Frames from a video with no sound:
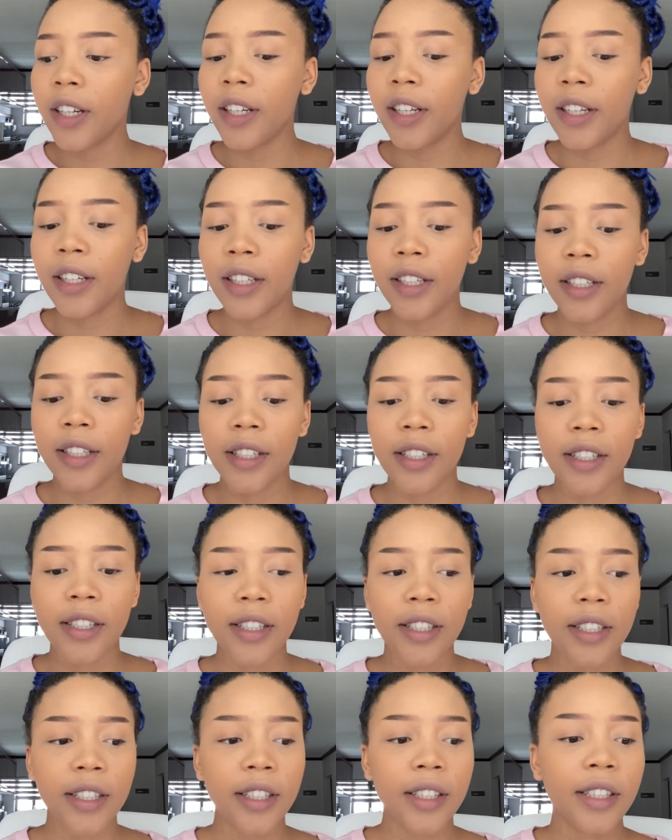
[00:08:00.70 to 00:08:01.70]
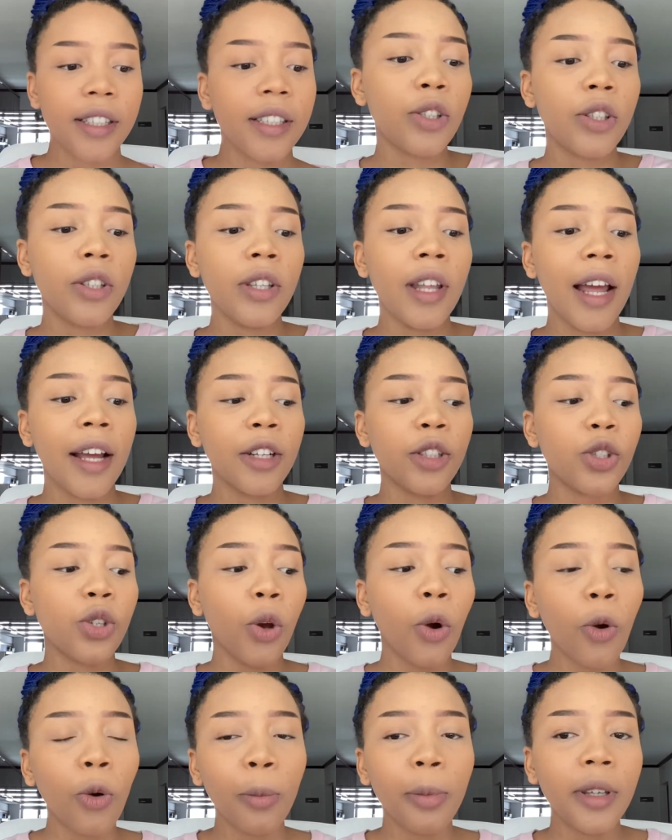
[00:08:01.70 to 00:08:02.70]
is like
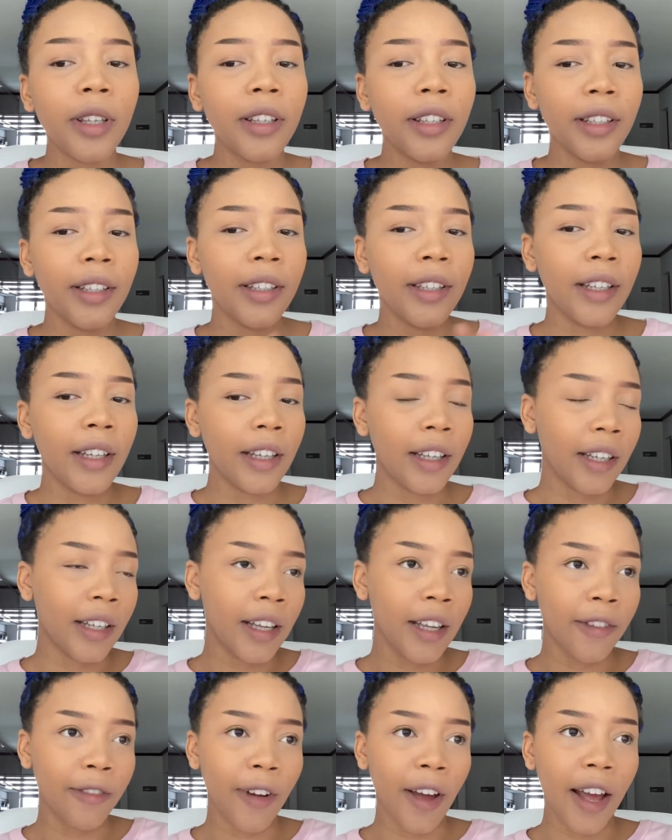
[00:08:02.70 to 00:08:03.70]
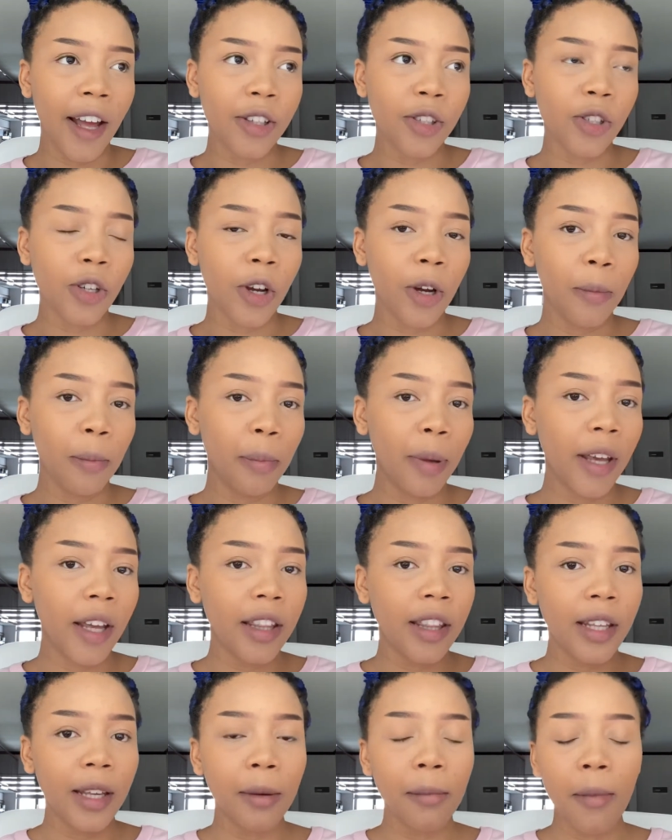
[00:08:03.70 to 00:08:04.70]
Toby, if I had to compare
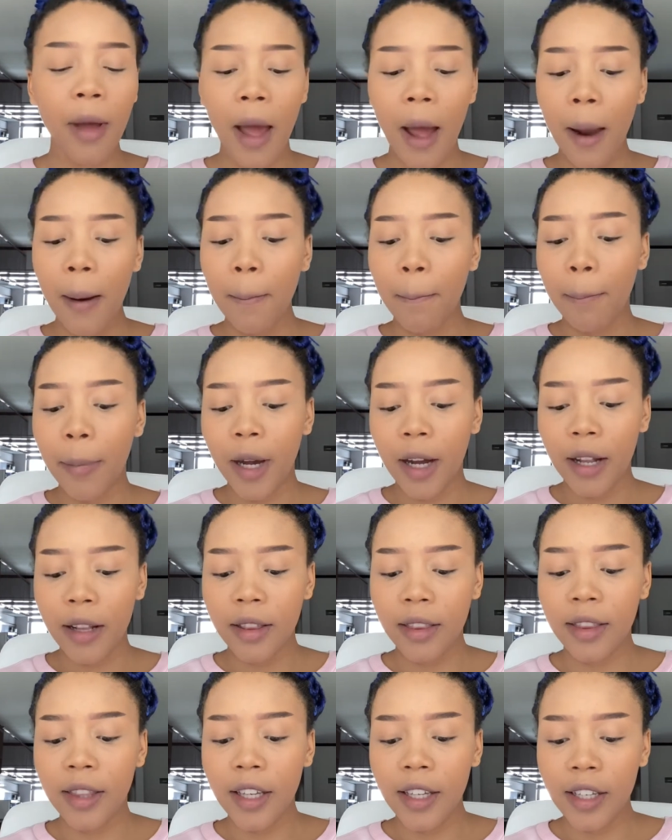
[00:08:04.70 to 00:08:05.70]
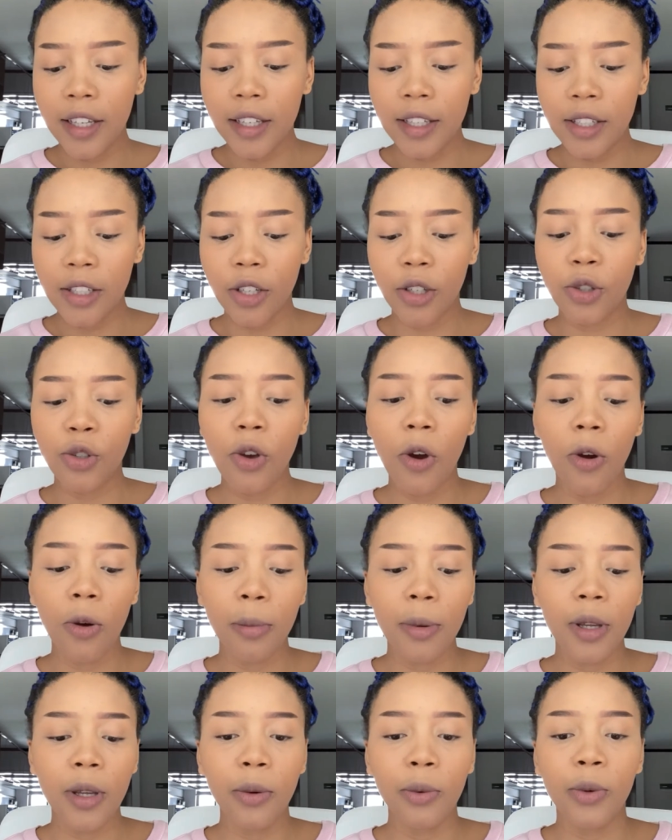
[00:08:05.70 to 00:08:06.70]
them. But thing is,
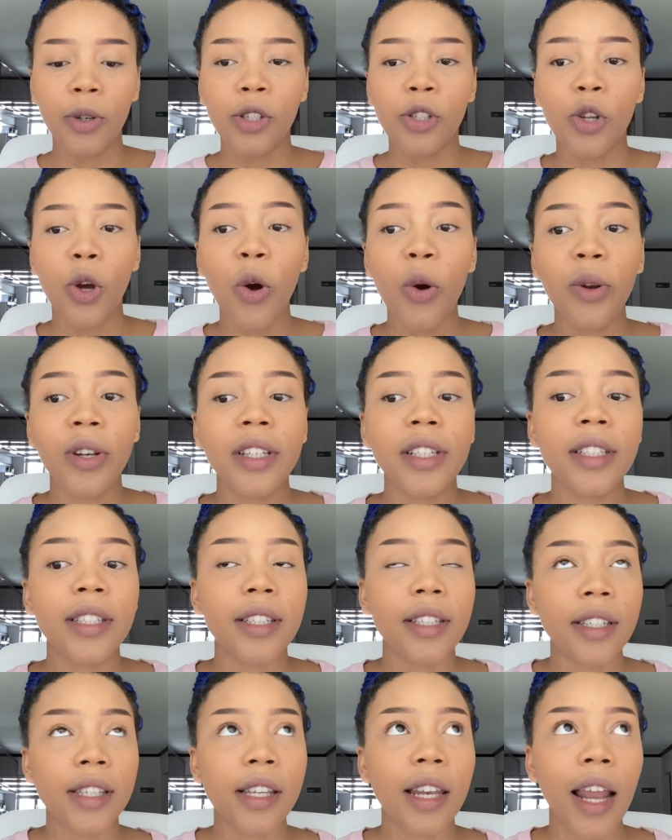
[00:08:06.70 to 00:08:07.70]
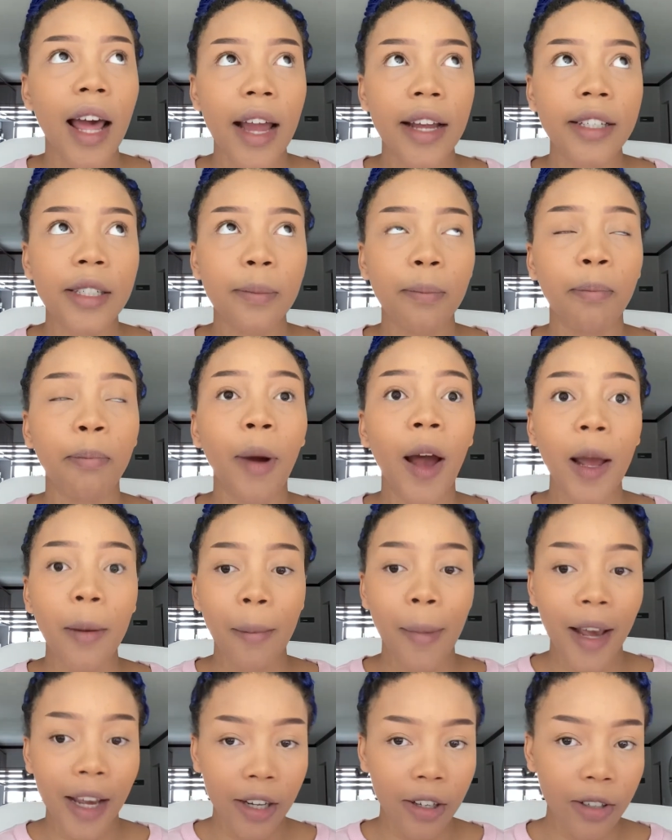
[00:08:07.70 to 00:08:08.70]
Toby was only disliked by
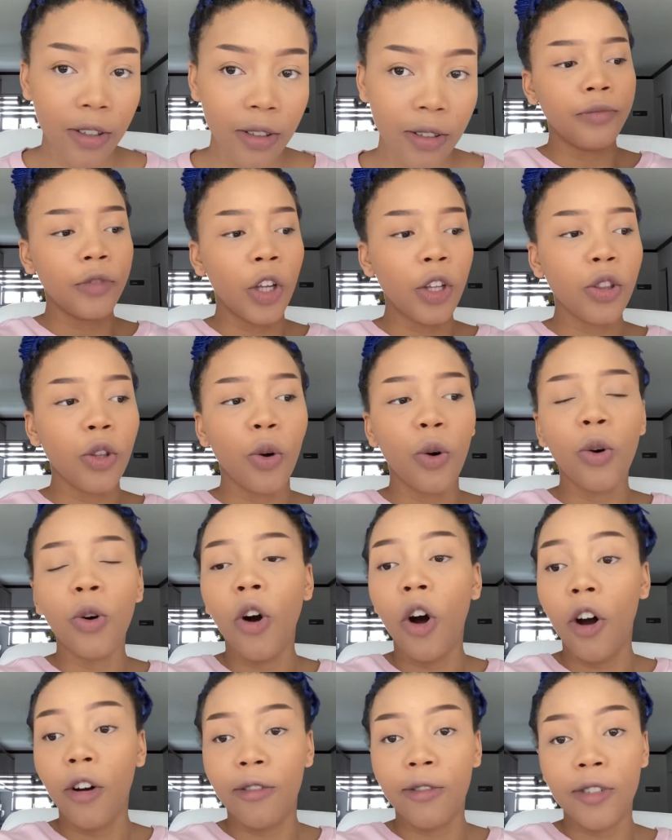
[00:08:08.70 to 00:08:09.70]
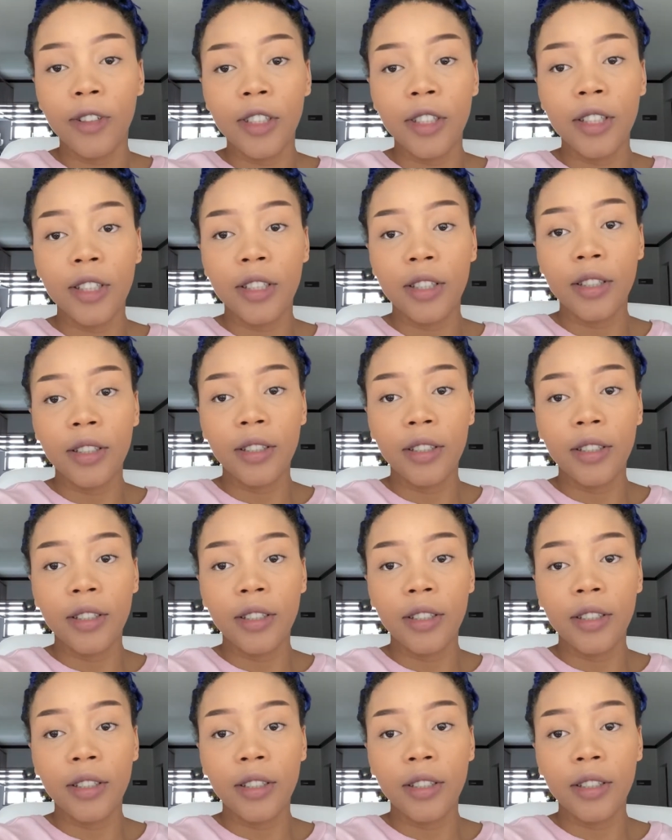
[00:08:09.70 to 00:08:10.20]
Michael, not the whole office.